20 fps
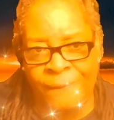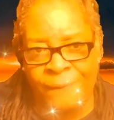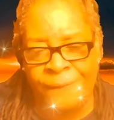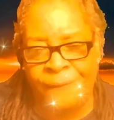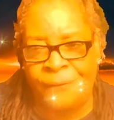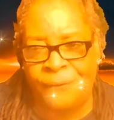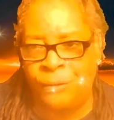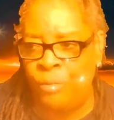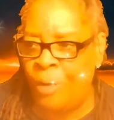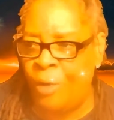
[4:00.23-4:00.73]
and
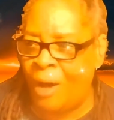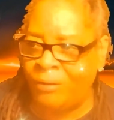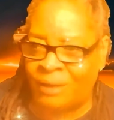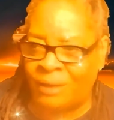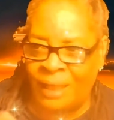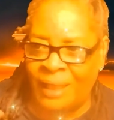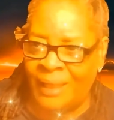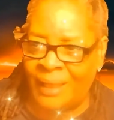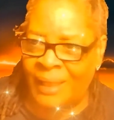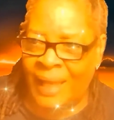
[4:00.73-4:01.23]
stuff
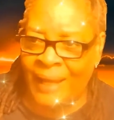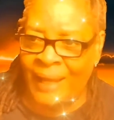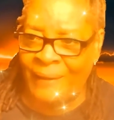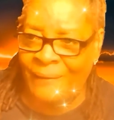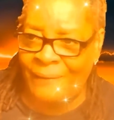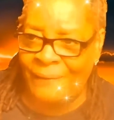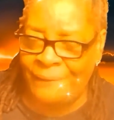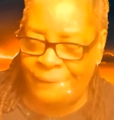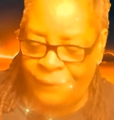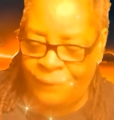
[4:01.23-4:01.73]
throughout
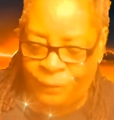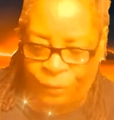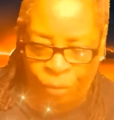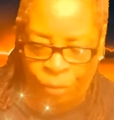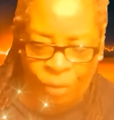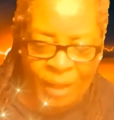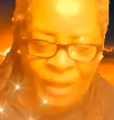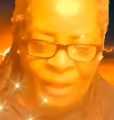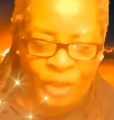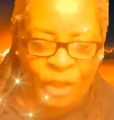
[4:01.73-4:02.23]
their life,
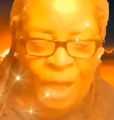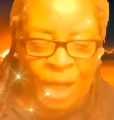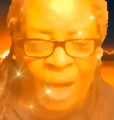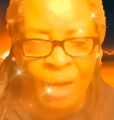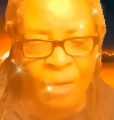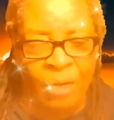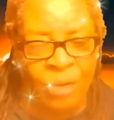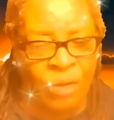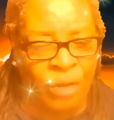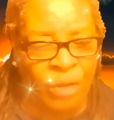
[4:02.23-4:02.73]
through
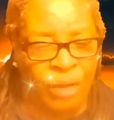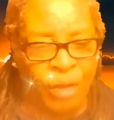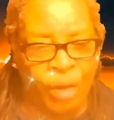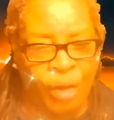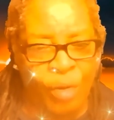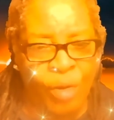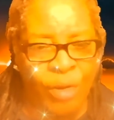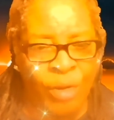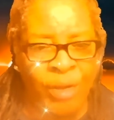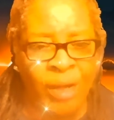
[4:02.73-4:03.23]
their
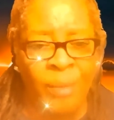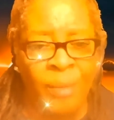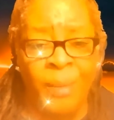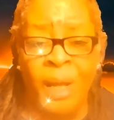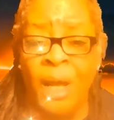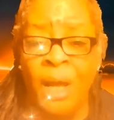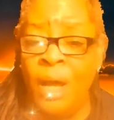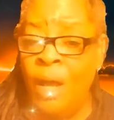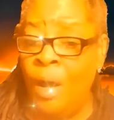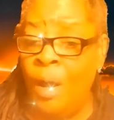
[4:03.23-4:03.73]
childhood
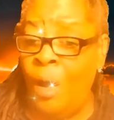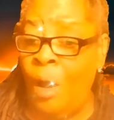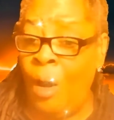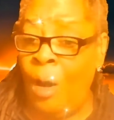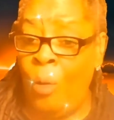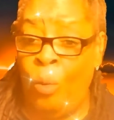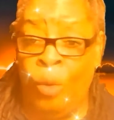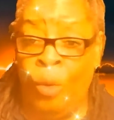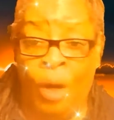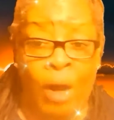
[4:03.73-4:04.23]
on up,
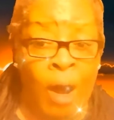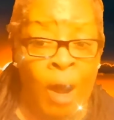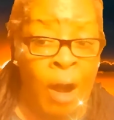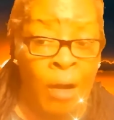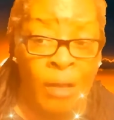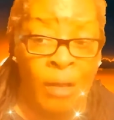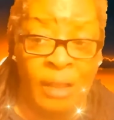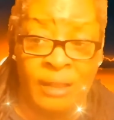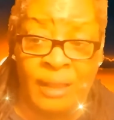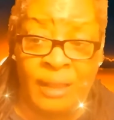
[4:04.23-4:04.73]

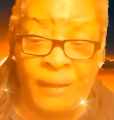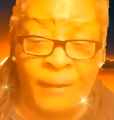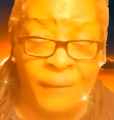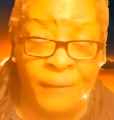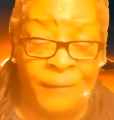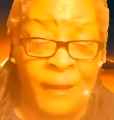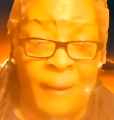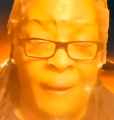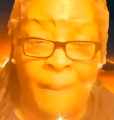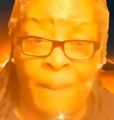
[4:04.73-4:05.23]

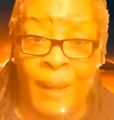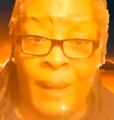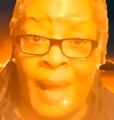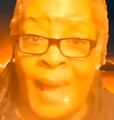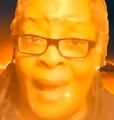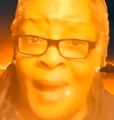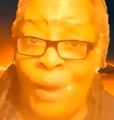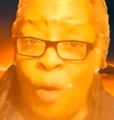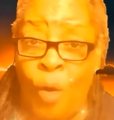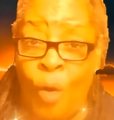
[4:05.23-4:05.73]
regardless of if
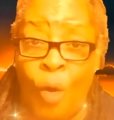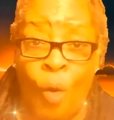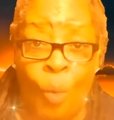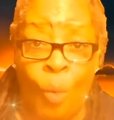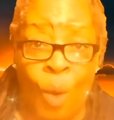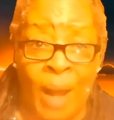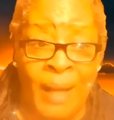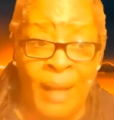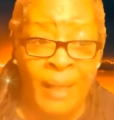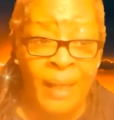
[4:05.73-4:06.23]
they're
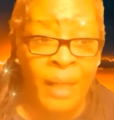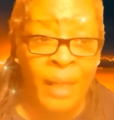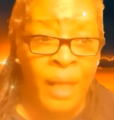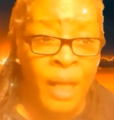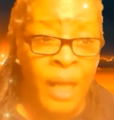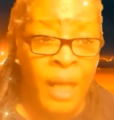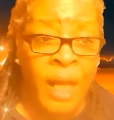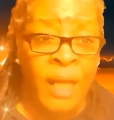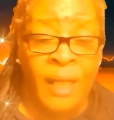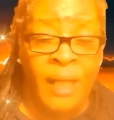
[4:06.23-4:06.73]
black or
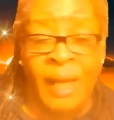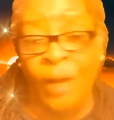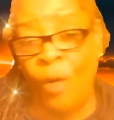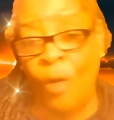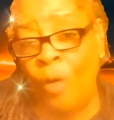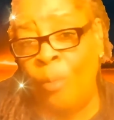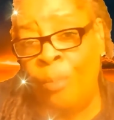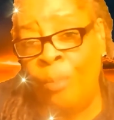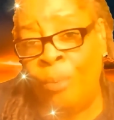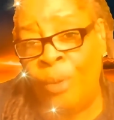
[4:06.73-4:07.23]
white,
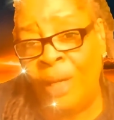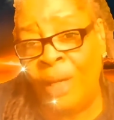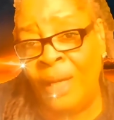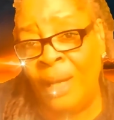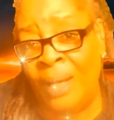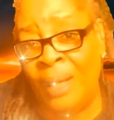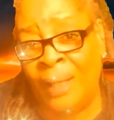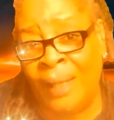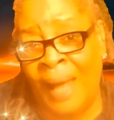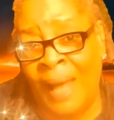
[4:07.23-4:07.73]
they're
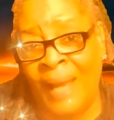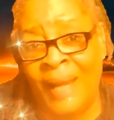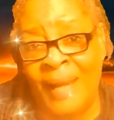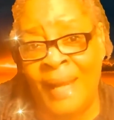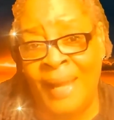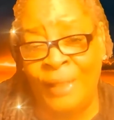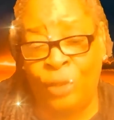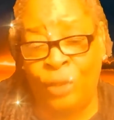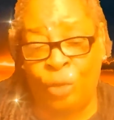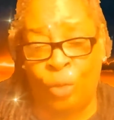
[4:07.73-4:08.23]
going to bring
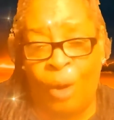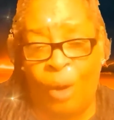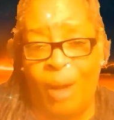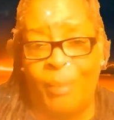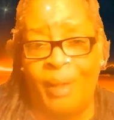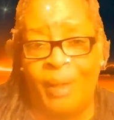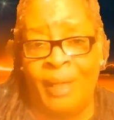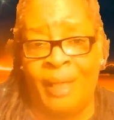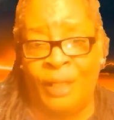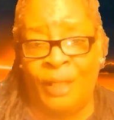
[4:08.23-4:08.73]
a lot of
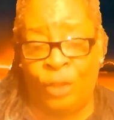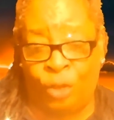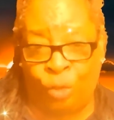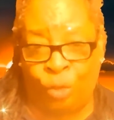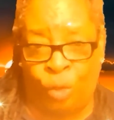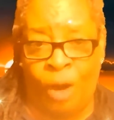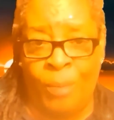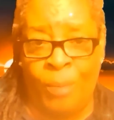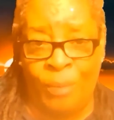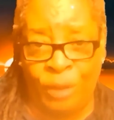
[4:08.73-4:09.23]
that
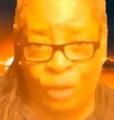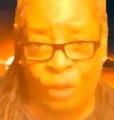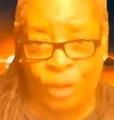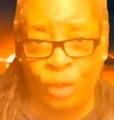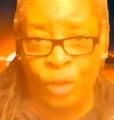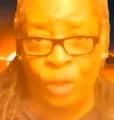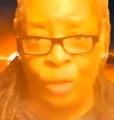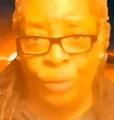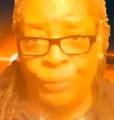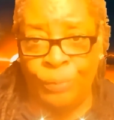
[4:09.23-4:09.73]
trauma and
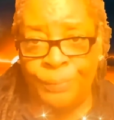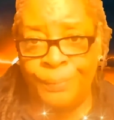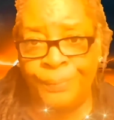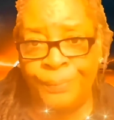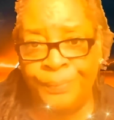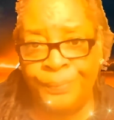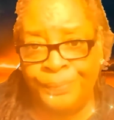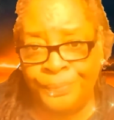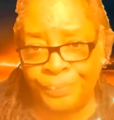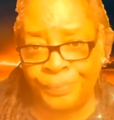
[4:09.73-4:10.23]
drama to
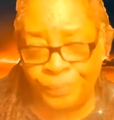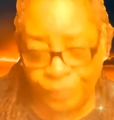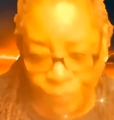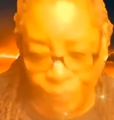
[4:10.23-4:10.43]
you.